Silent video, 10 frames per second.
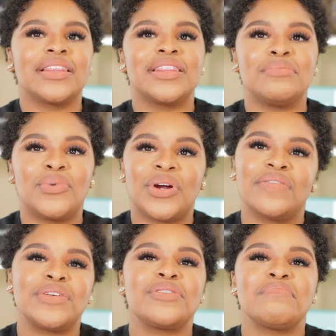the more
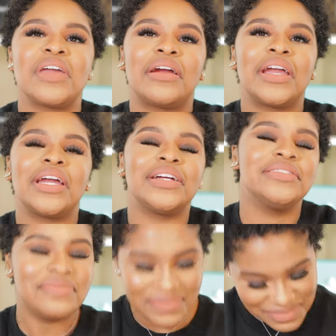of you, the merrier.
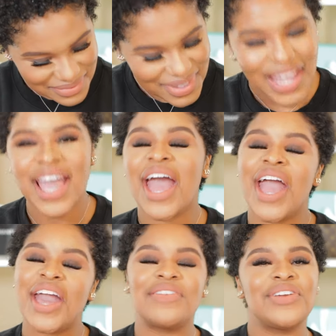
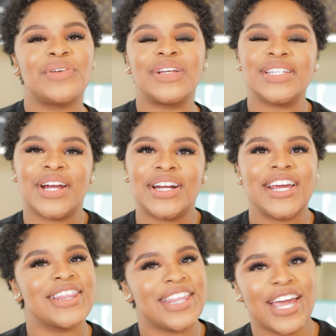If you're
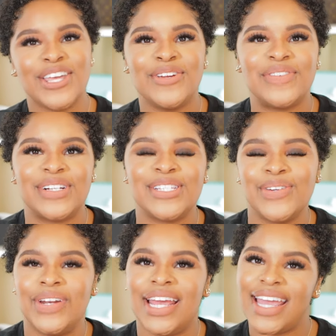returning, thank you for
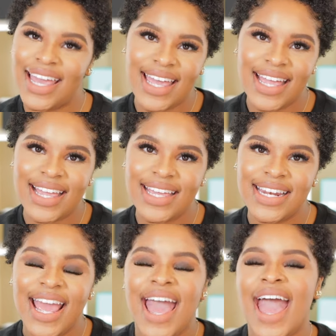tuning in.